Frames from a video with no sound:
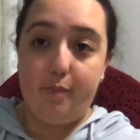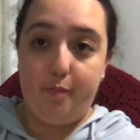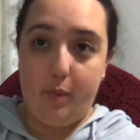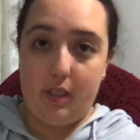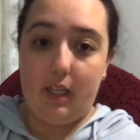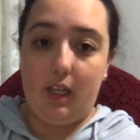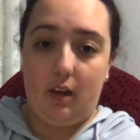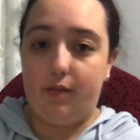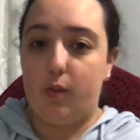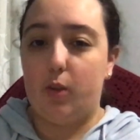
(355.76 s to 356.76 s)
particularly
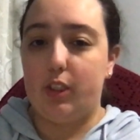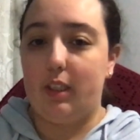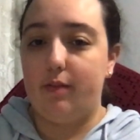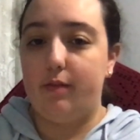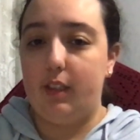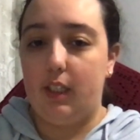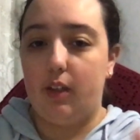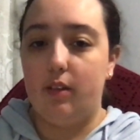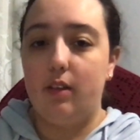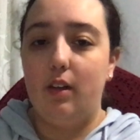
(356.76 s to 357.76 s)
after watching a
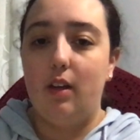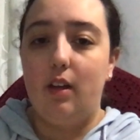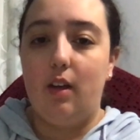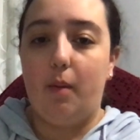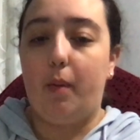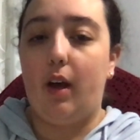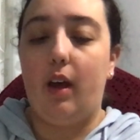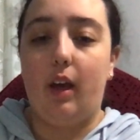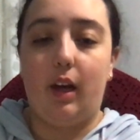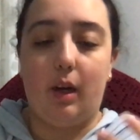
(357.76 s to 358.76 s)
video by
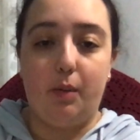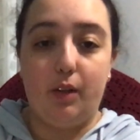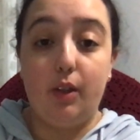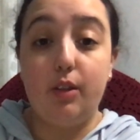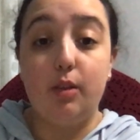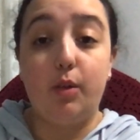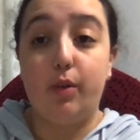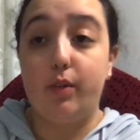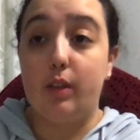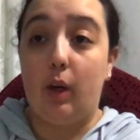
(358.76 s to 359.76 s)
a couple of YouTube
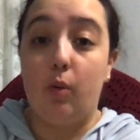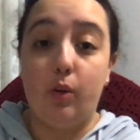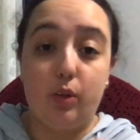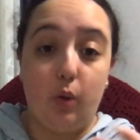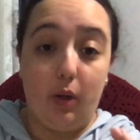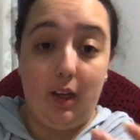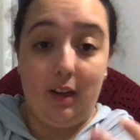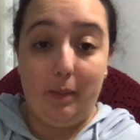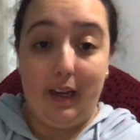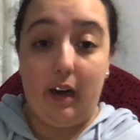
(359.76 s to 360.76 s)
authors that were talking
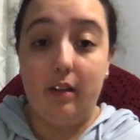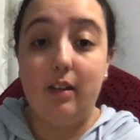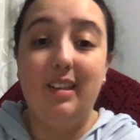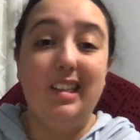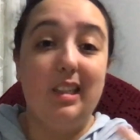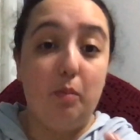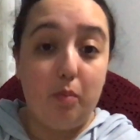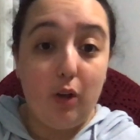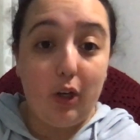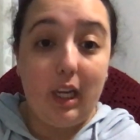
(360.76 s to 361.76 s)
about
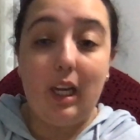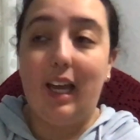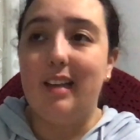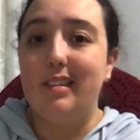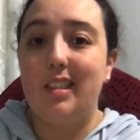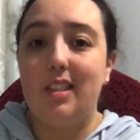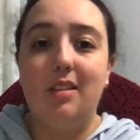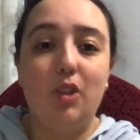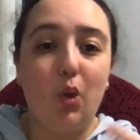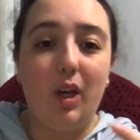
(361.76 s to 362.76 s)
plotting and
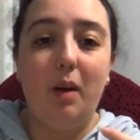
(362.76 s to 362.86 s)
talking